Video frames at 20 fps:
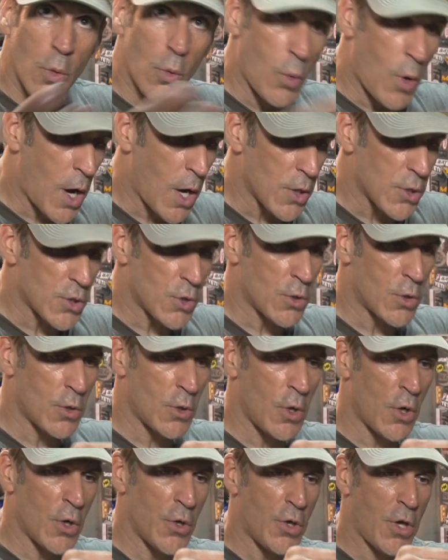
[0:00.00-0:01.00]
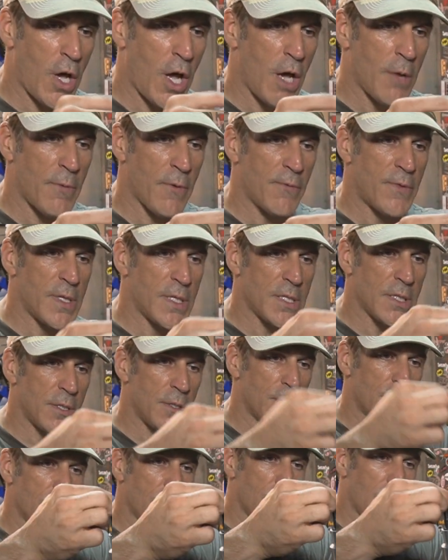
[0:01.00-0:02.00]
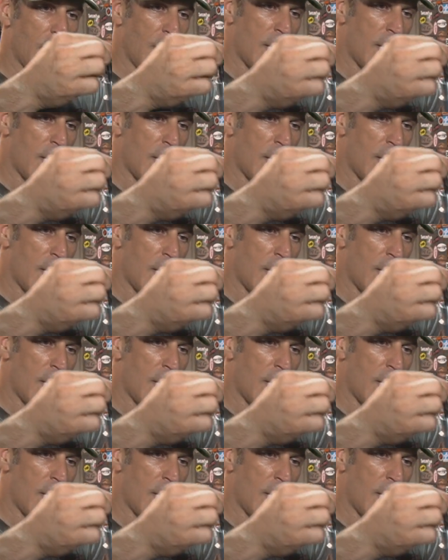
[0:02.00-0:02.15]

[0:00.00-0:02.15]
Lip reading: washer on top of this here,